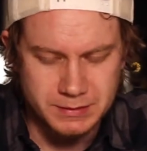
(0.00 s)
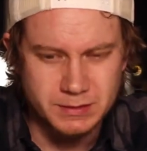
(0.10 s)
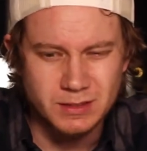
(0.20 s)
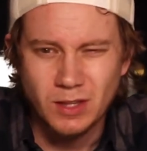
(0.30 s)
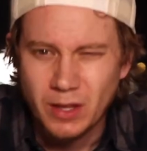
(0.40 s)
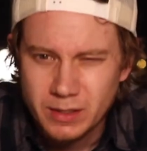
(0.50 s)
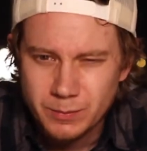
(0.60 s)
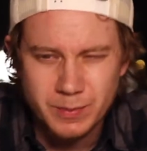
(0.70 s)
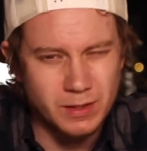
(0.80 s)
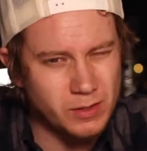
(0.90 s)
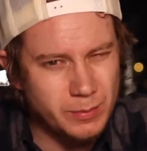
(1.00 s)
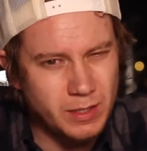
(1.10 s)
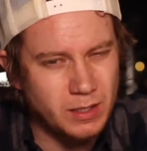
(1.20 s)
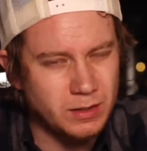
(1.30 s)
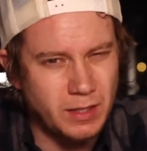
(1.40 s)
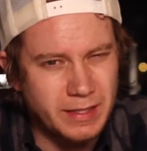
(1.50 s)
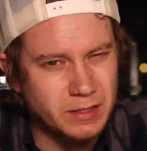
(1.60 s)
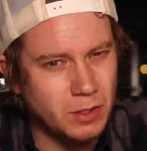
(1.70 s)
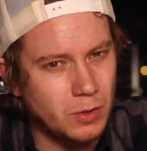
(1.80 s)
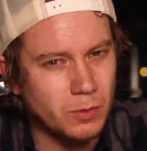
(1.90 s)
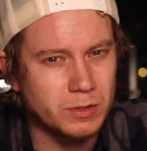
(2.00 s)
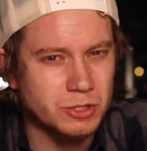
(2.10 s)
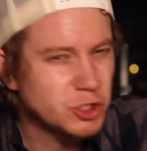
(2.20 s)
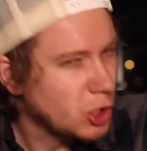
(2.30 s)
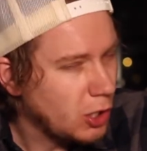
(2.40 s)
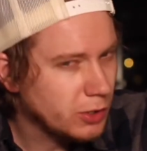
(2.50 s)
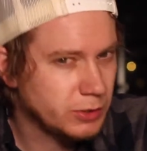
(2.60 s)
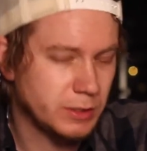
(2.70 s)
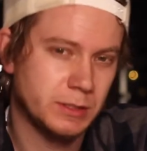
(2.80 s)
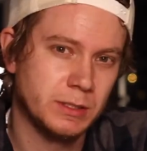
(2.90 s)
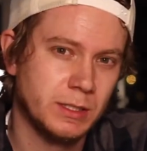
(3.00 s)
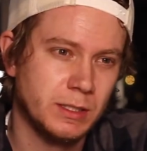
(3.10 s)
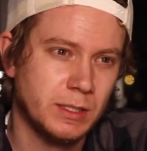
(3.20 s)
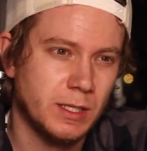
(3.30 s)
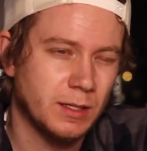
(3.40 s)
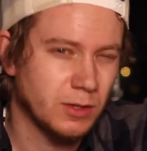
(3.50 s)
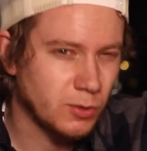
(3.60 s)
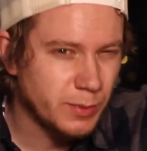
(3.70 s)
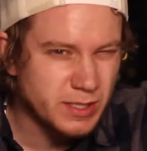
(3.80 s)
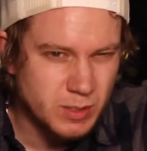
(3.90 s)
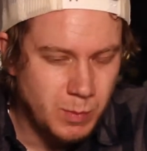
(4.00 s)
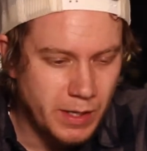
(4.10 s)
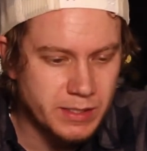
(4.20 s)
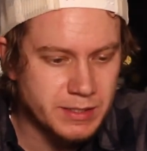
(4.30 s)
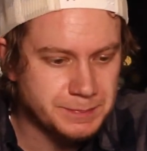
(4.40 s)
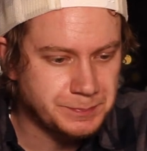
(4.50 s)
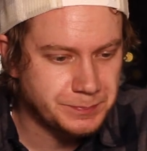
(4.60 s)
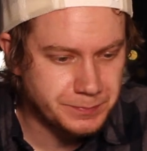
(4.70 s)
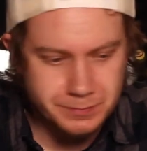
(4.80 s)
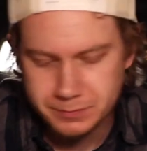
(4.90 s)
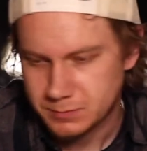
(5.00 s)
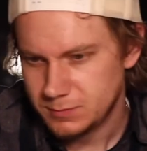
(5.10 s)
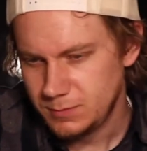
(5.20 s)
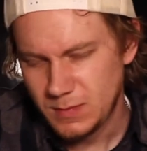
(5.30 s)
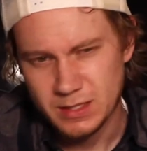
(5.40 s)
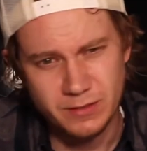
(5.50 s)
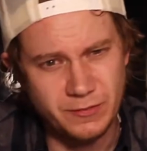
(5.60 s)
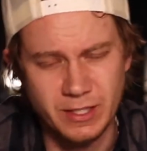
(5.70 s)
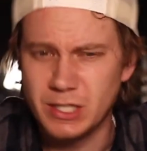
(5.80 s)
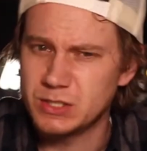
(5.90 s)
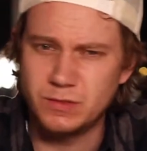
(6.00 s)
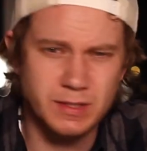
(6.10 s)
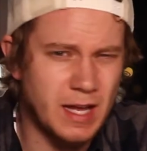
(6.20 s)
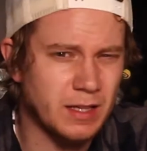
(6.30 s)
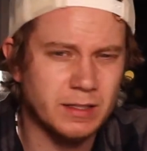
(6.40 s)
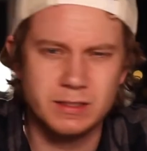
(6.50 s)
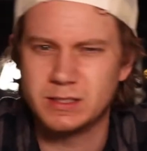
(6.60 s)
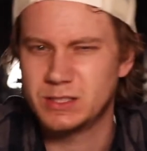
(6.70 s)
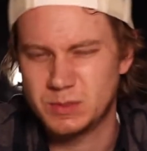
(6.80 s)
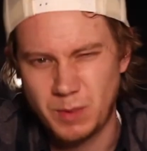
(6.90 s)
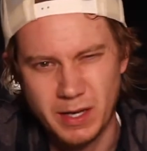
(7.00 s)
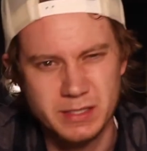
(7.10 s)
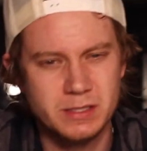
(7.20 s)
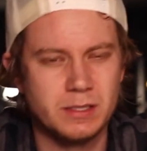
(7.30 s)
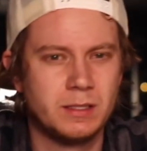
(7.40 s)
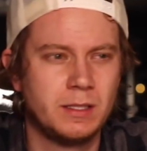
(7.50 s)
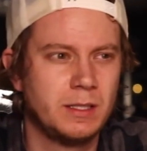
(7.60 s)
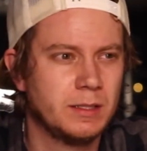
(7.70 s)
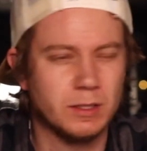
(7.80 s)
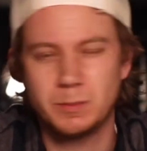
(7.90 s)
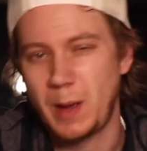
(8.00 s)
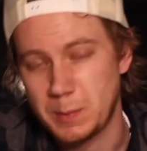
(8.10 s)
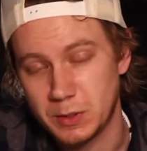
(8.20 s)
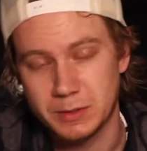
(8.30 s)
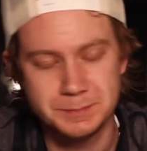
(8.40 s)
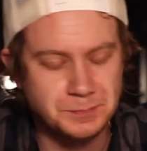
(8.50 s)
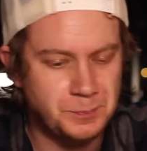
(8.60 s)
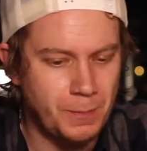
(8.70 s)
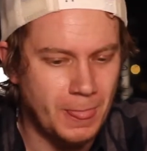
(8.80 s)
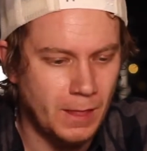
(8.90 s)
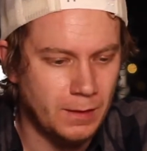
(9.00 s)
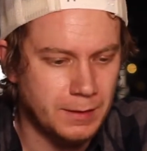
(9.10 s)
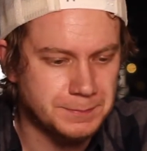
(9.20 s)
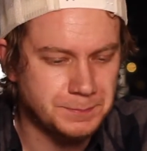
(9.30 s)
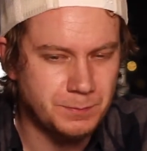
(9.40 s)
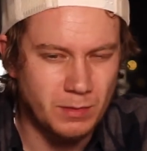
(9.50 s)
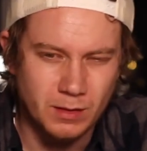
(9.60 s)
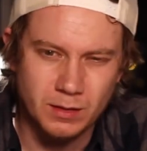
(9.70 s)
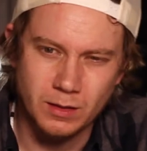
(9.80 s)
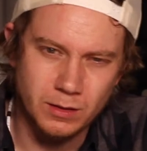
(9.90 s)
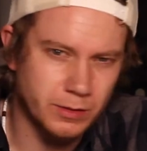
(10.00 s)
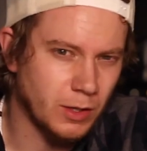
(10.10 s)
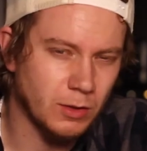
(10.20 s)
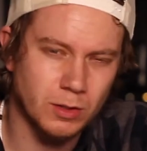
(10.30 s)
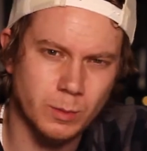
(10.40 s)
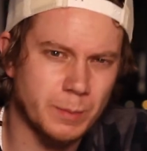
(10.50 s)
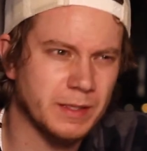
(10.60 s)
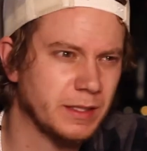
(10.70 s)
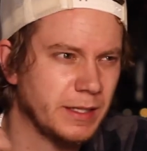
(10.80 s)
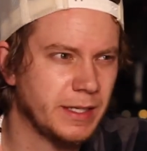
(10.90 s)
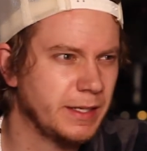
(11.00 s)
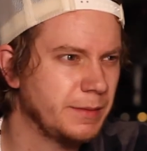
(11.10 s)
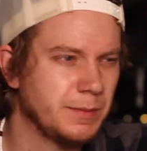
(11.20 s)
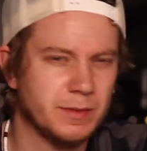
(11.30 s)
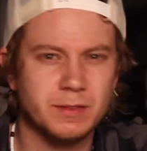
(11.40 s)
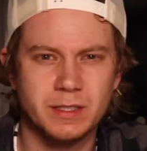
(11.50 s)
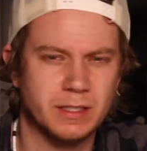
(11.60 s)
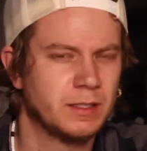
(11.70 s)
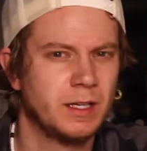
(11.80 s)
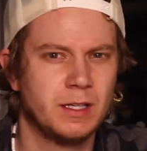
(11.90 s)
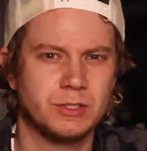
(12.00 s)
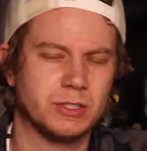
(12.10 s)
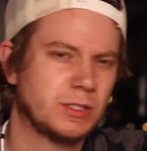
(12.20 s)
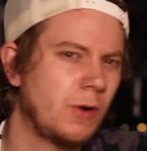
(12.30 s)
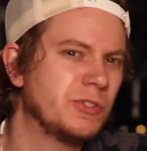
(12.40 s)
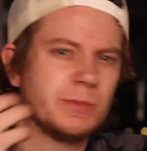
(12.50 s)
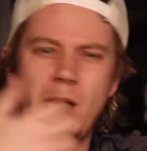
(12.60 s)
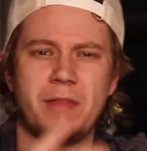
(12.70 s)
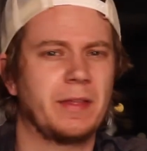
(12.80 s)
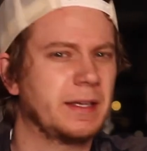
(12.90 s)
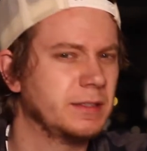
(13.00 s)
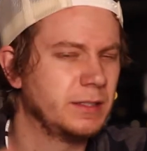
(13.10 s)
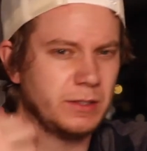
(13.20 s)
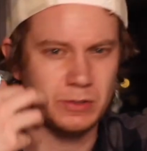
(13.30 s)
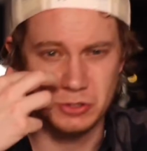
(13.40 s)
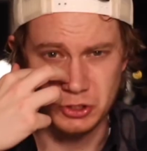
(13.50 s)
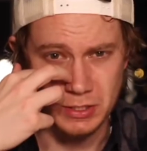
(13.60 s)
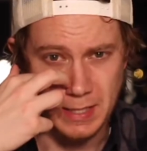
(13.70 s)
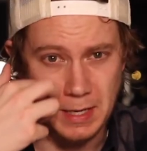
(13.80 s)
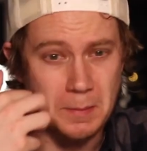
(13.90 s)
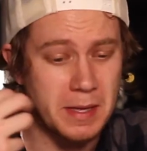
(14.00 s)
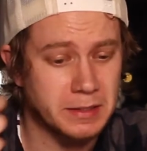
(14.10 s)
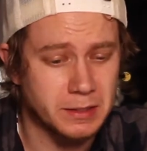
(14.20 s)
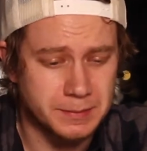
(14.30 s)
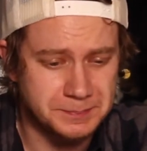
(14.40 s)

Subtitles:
a little bit of light oak chard, a little bit of spice. The finish: vanilla, spice, or pepper, and a little bit of mint. It just coats your mouth like you just had a mint,